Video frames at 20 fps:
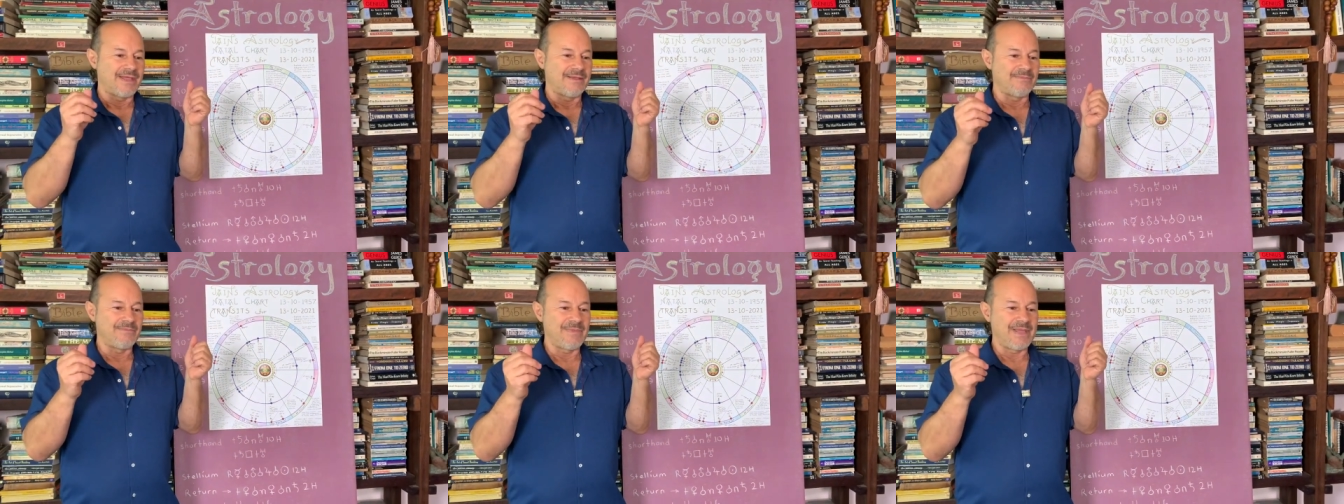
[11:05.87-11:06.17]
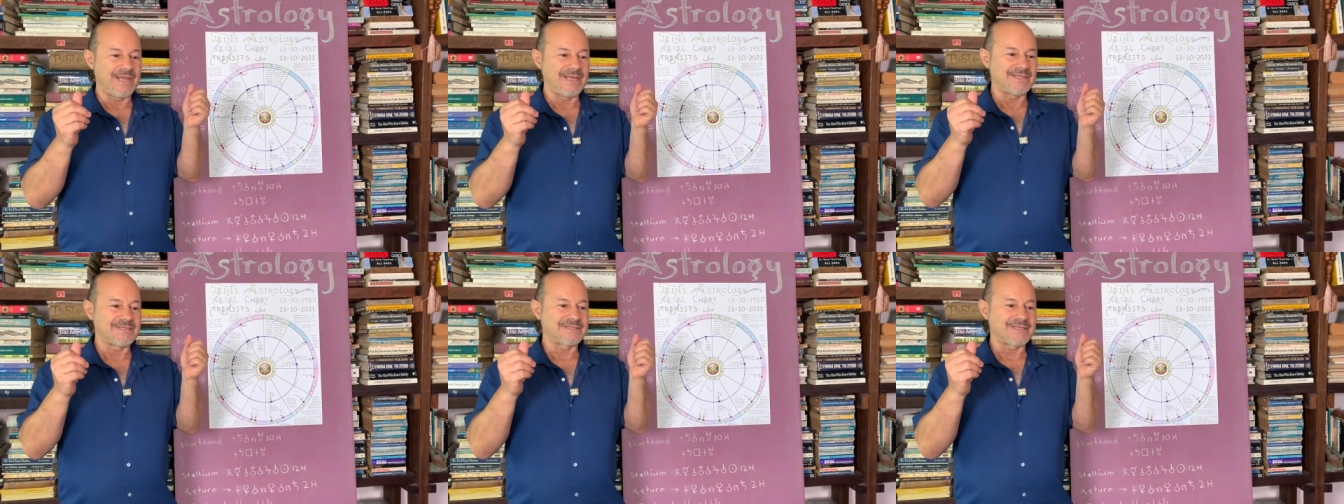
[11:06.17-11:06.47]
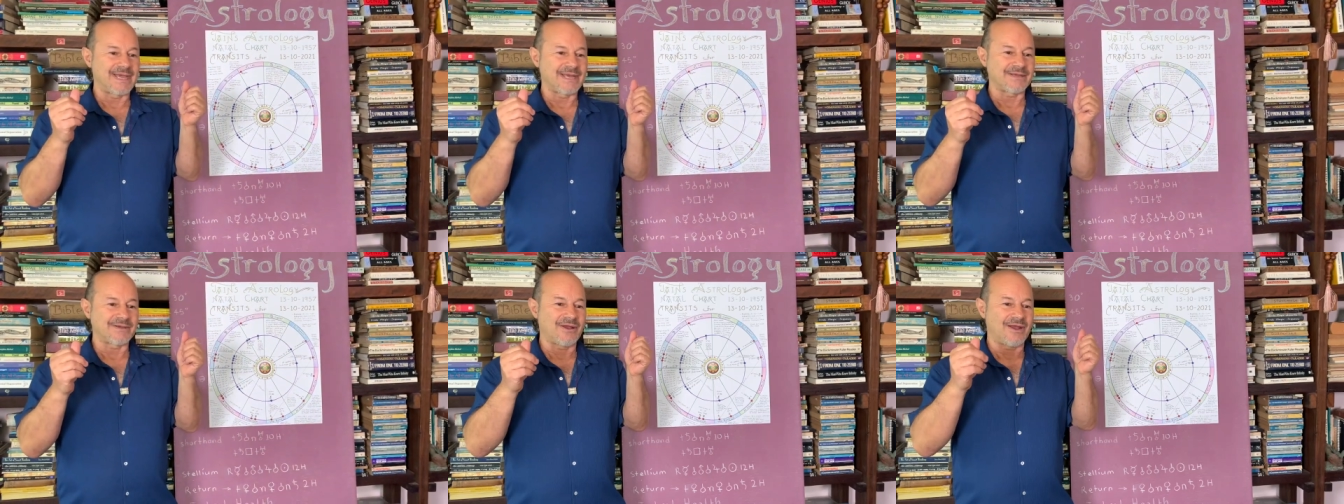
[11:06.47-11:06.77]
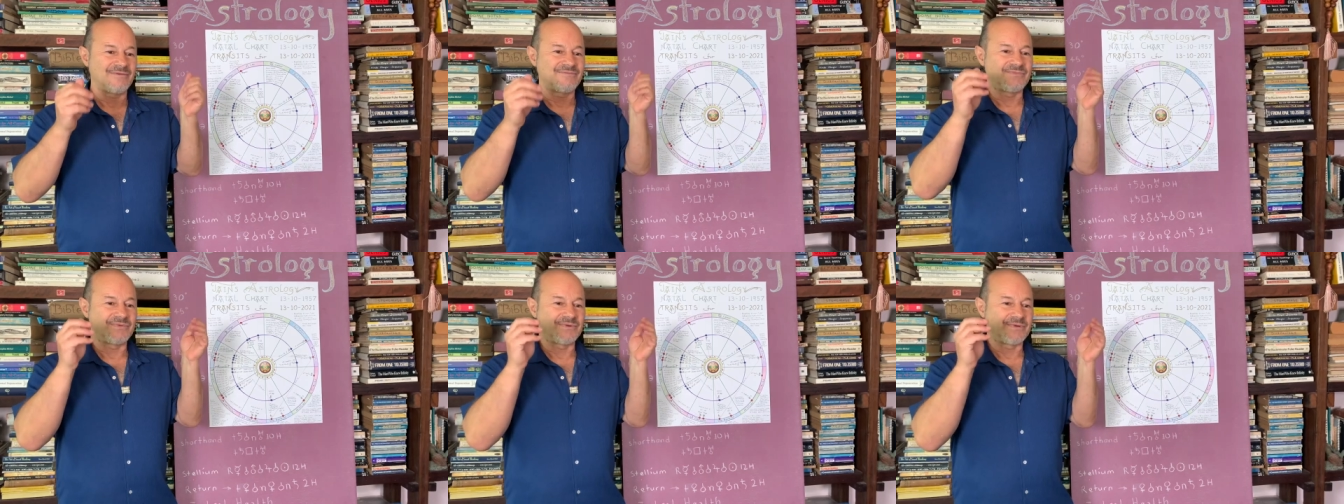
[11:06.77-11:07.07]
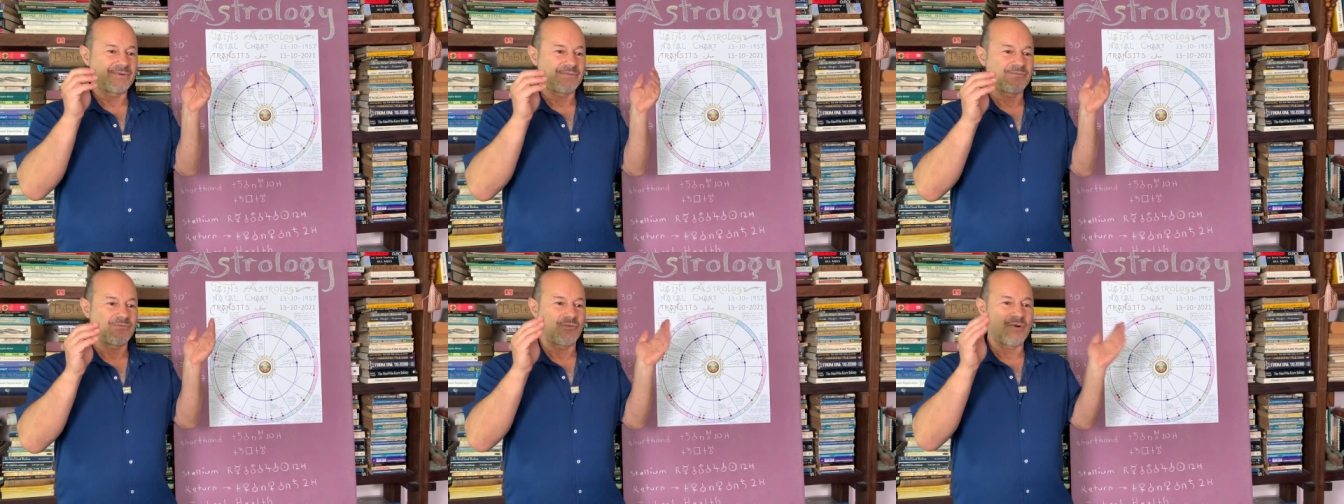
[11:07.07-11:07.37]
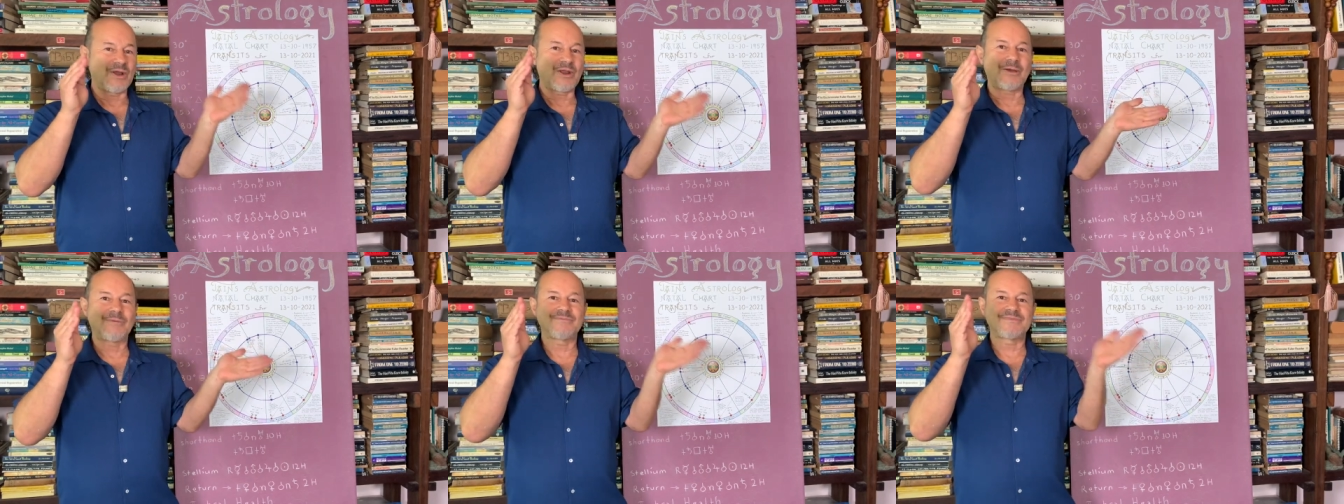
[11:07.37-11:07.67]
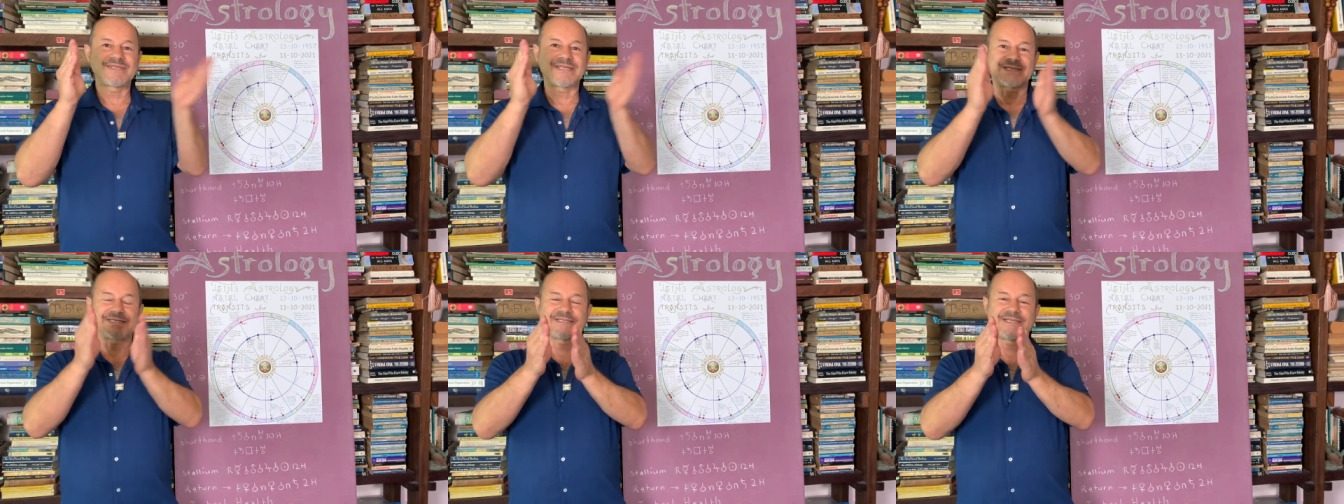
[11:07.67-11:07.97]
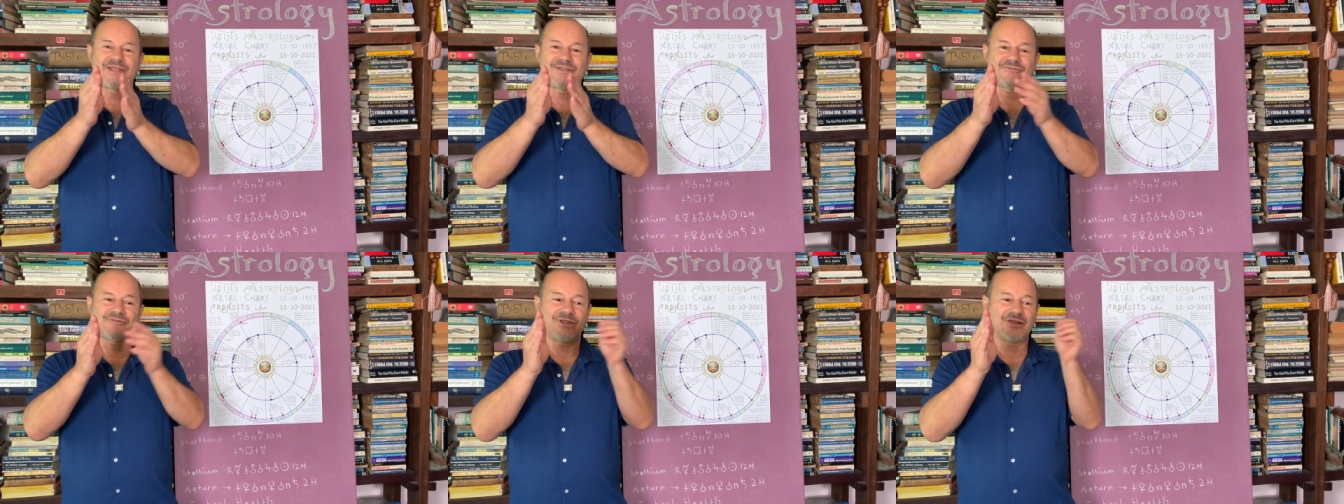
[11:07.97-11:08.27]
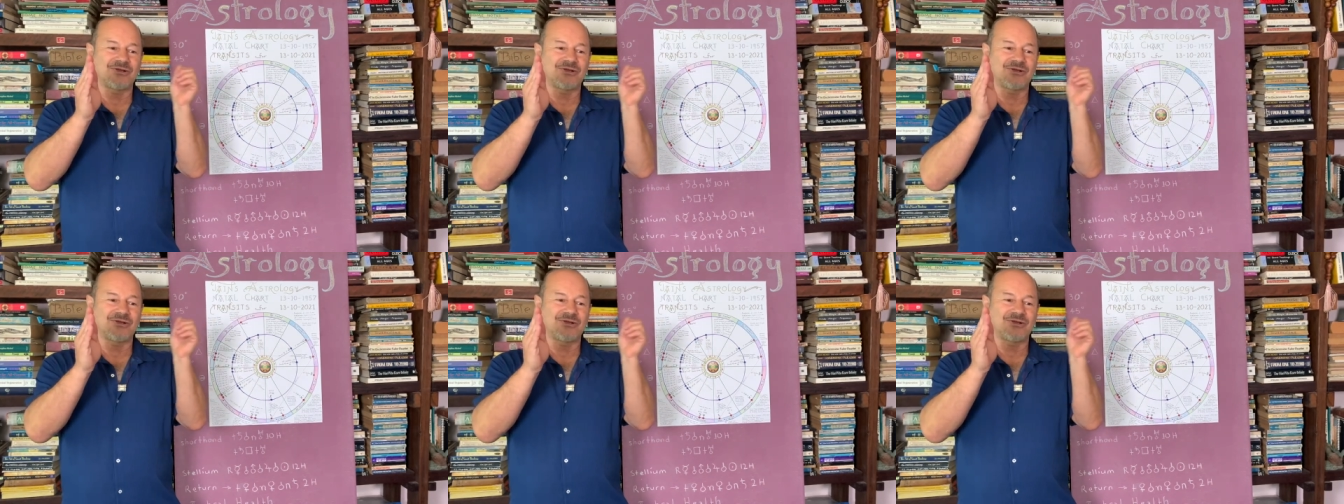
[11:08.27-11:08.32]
means that I, when I'm sixty-three,